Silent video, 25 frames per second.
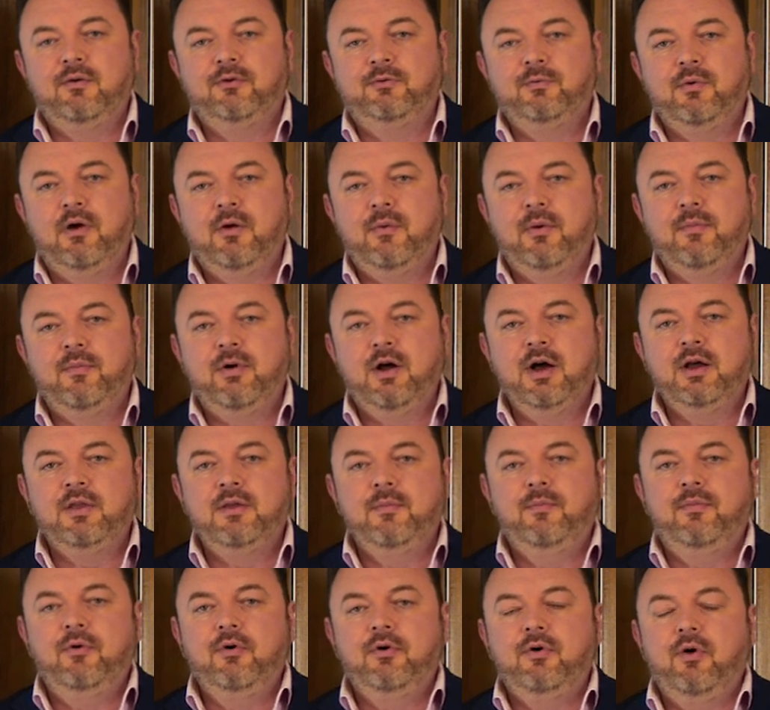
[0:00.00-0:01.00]
as well by buying
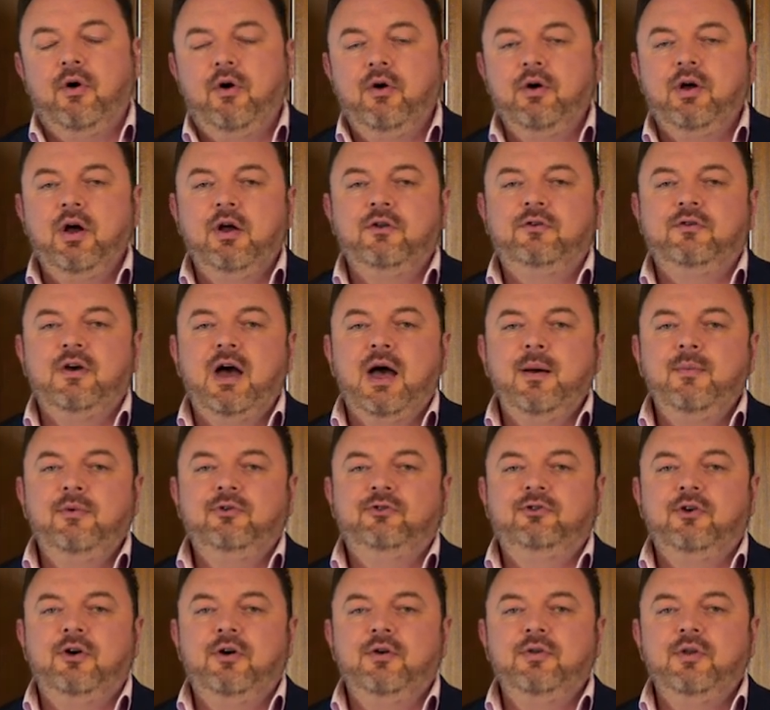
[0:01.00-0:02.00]
the book, or go to
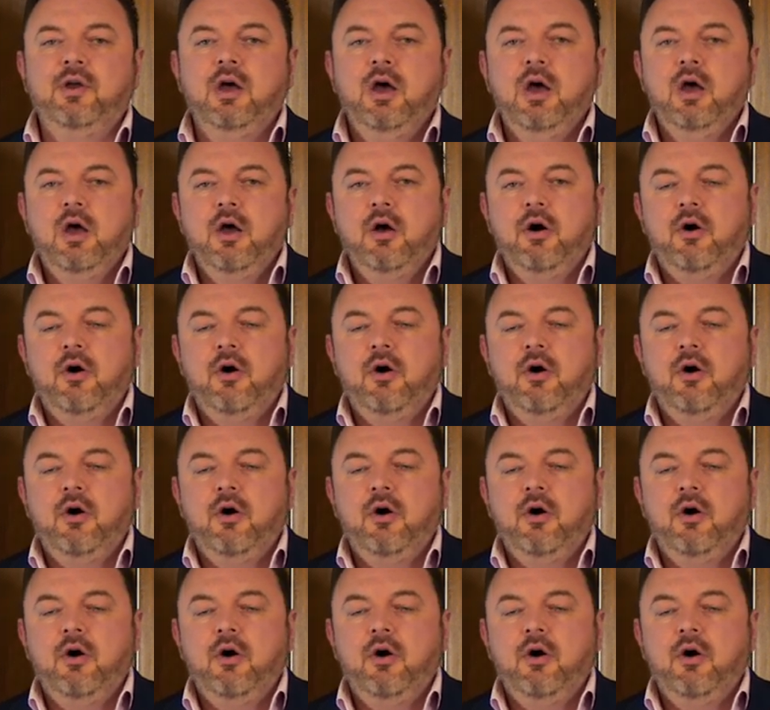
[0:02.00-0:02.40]
Amazon